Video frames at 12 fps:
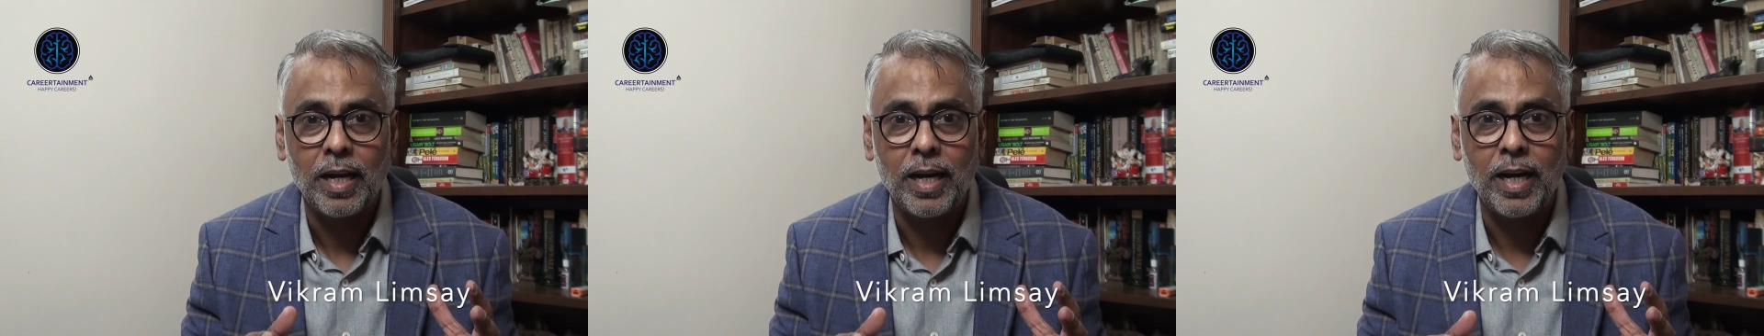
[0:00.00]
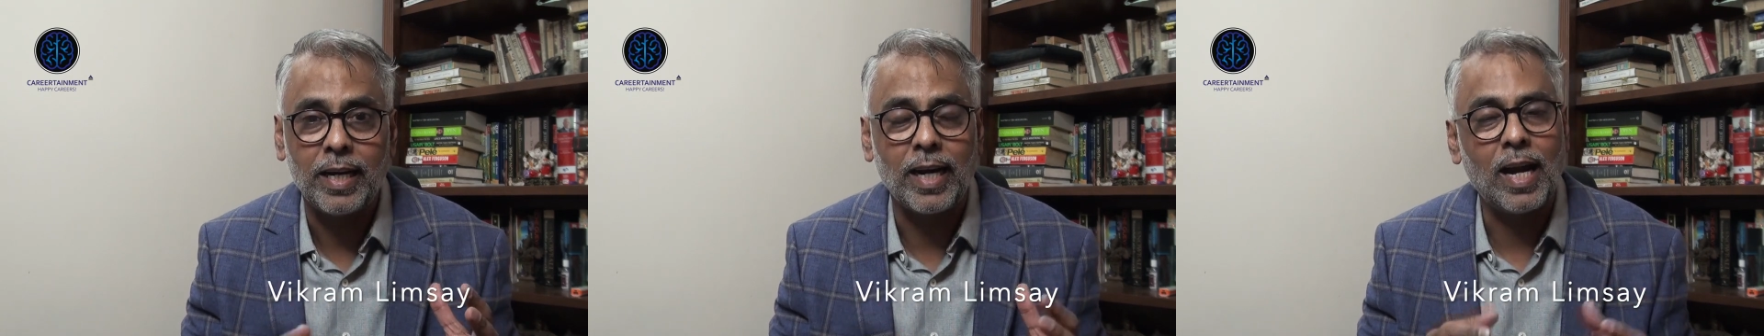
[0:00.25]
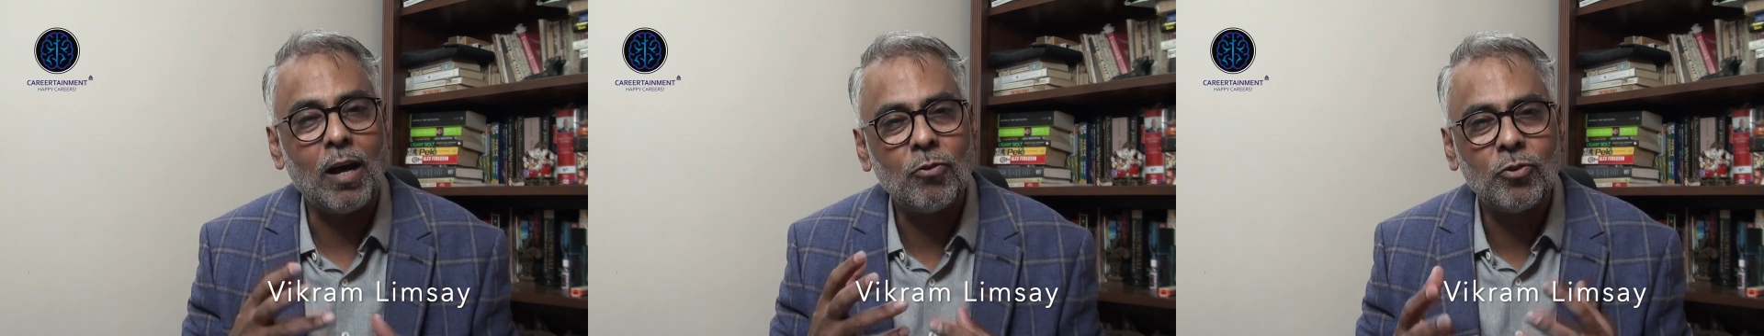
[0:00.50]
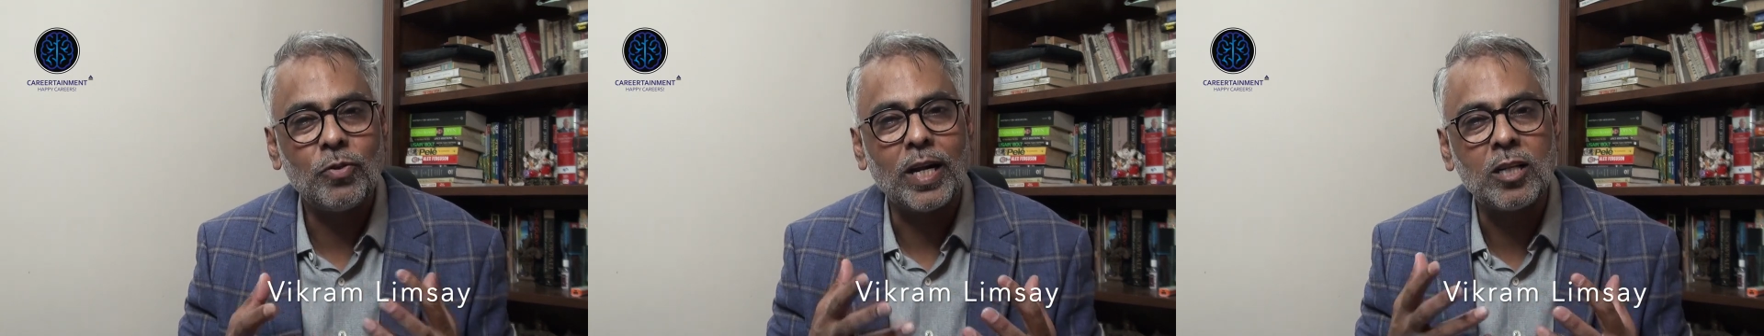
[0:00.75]
it
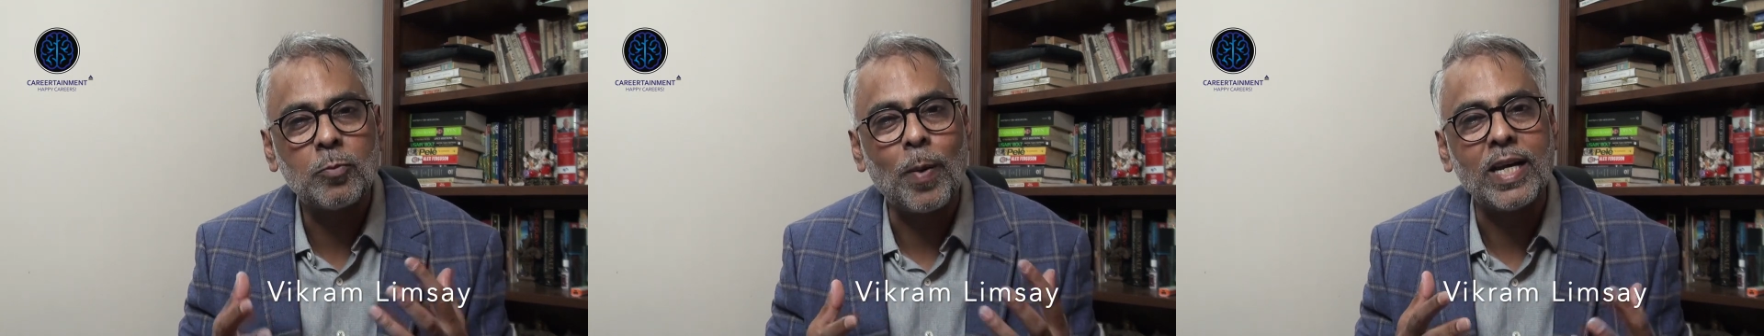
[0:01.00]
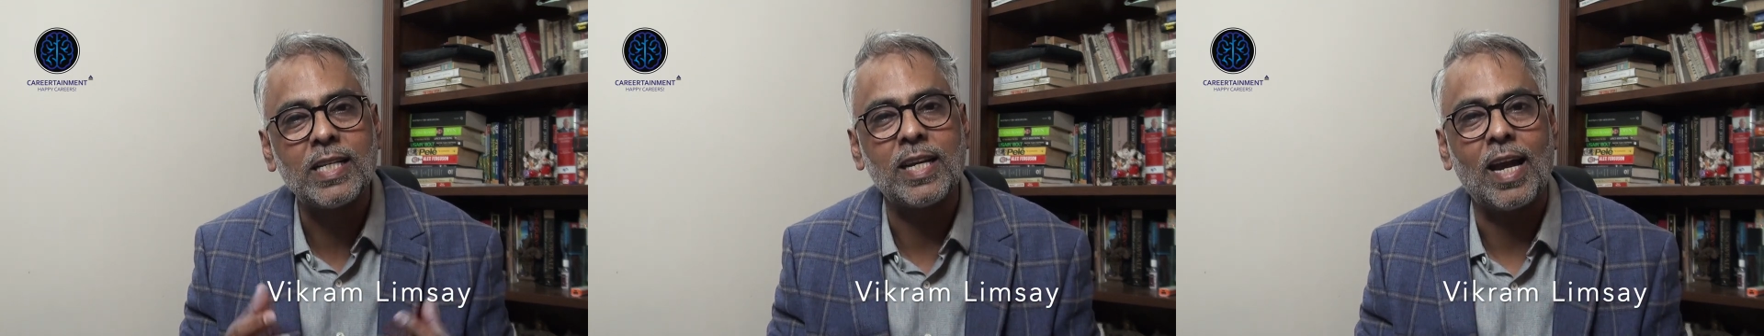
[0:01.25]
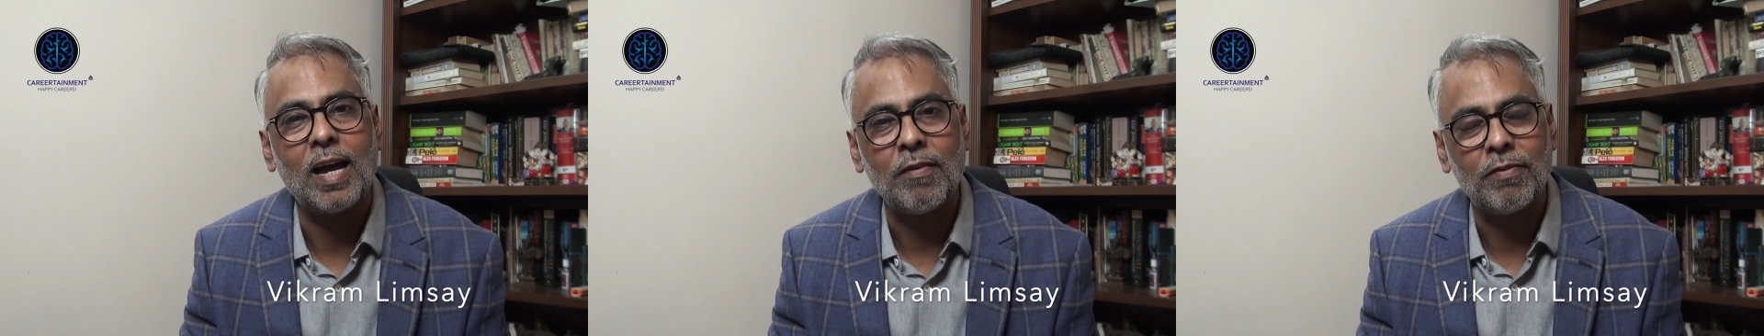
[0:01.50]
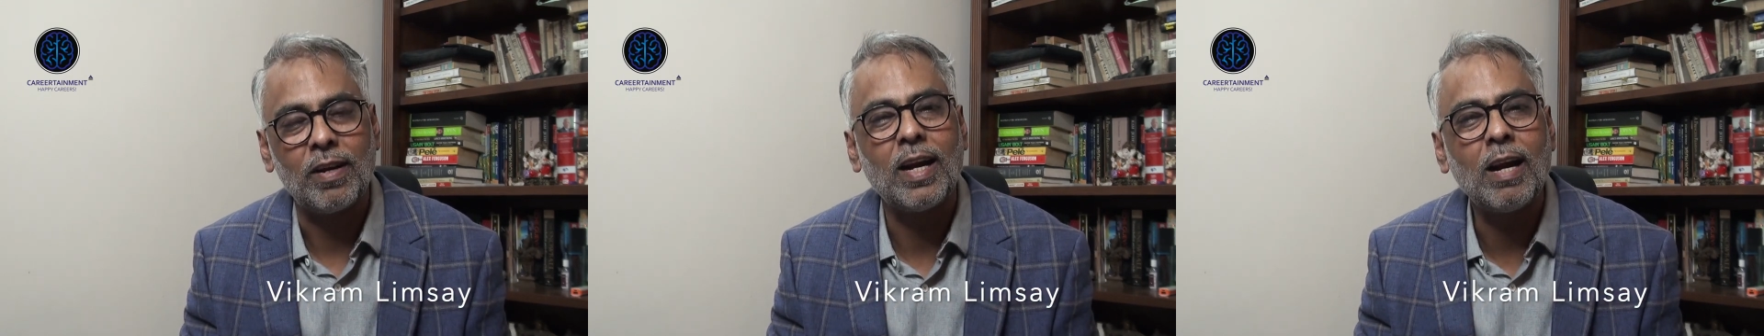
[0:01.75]
allows you that spice in life,
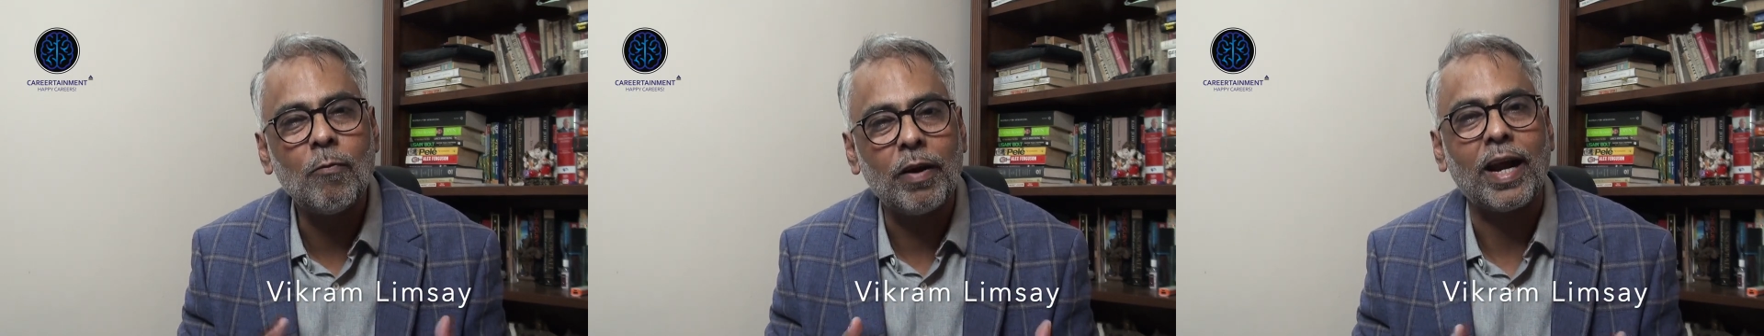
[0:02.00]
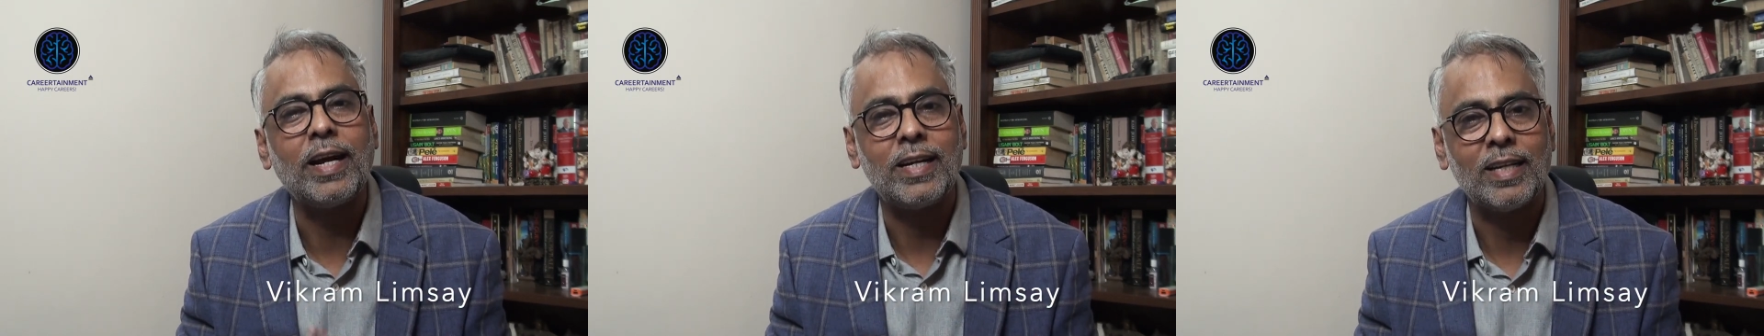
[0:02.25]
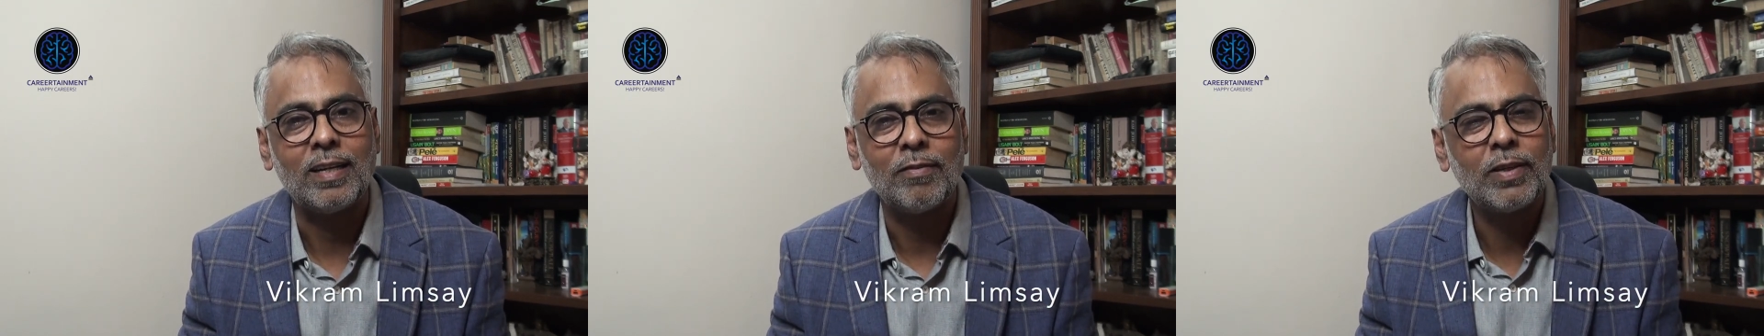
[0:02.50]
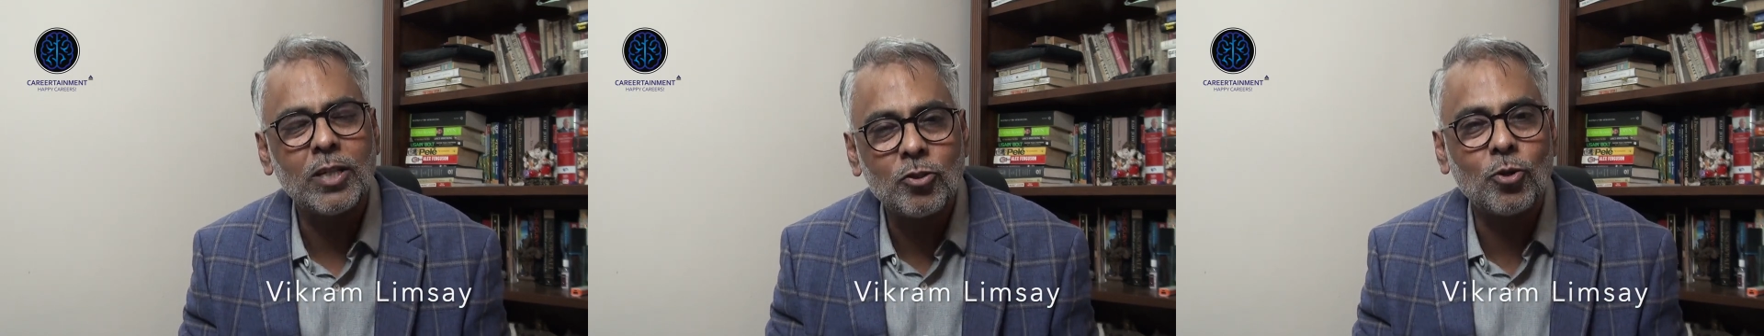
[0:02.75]
a little variety,
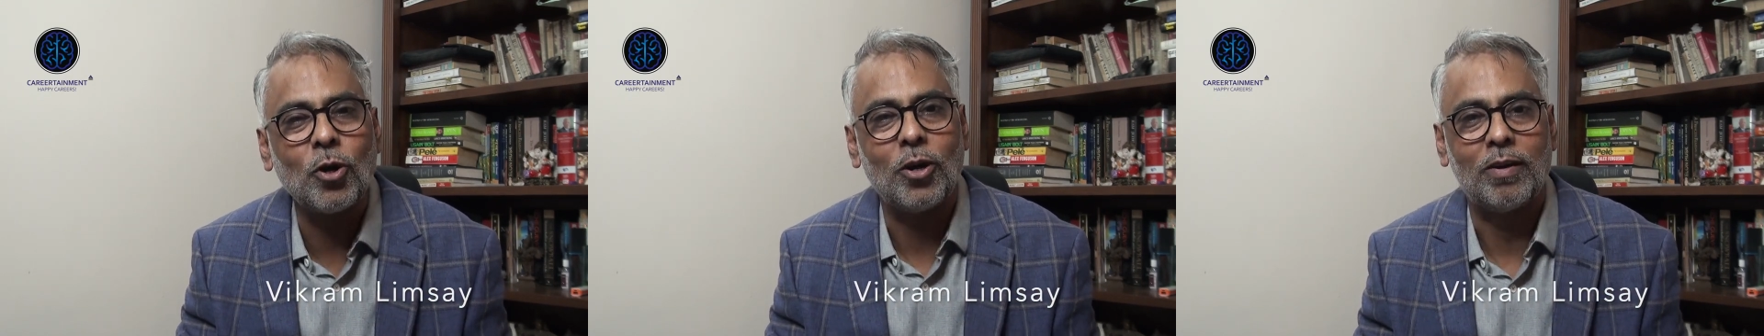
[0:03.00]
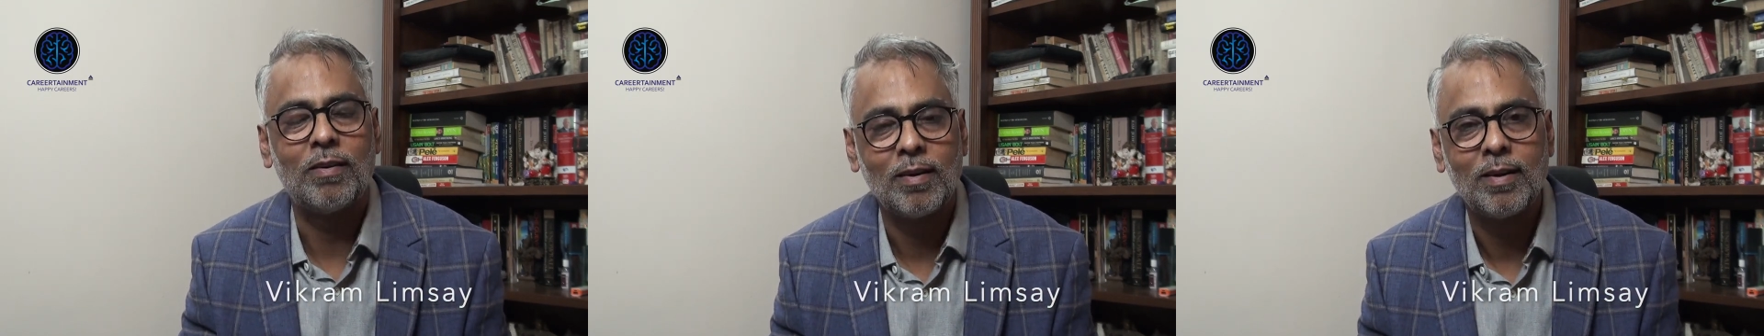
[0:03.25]
which is good.